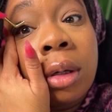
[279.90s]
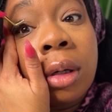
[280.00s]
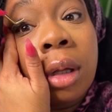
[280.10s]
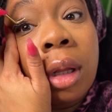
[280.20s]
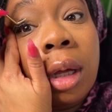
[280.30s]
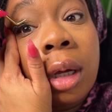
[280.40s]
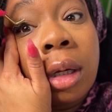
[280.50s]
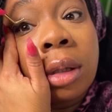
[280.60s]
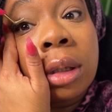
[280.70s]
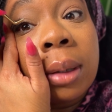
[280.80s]

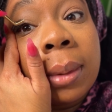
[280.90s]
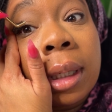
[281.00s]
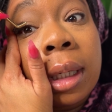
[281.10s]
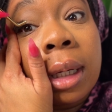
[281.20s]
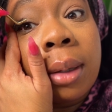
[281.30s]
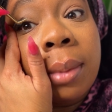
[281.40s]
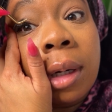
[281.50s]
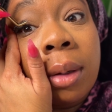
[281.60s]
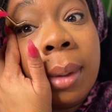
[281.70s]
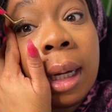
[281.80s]
Lash. I'm looking at a
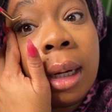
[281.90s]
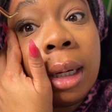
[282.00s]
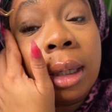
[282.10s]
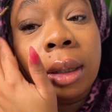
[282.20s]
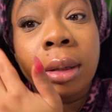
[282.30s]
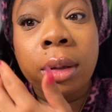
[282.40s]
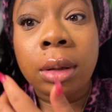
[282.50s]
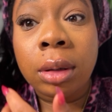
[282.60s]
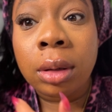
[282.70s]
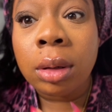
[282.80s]
mirror behind
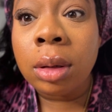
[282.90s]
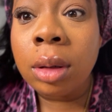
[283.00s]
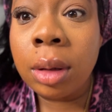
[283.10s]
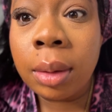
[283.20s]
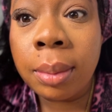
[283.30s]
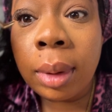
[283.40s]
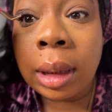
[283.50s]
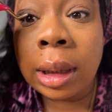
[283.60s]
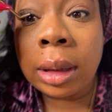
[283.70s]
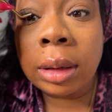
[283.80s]
my
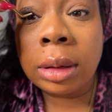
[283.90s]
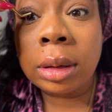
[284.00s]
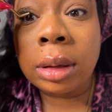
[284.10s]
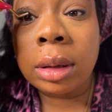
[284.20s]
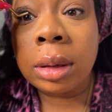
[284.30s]
lens.